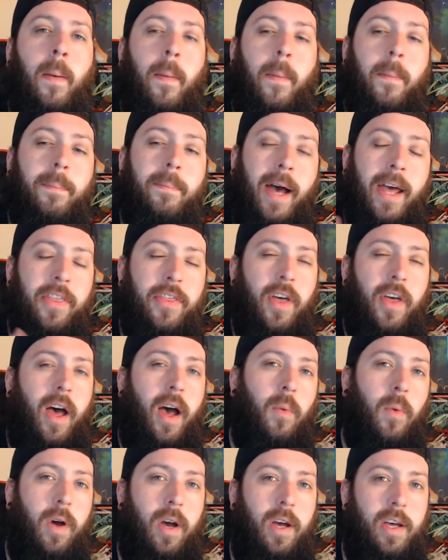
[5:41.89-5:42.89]
My thought
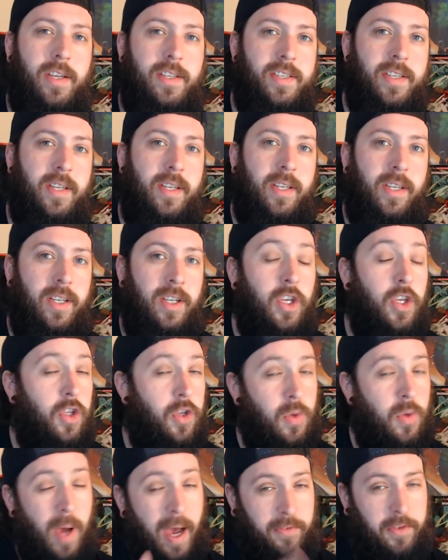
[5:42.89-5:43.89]
was,
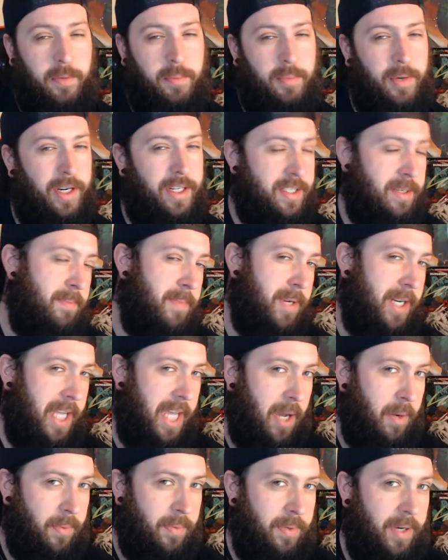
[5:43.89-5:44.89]
you have to break somebody
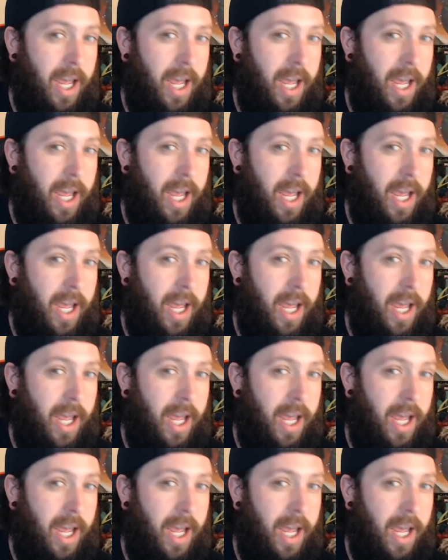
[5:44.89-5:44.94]
out.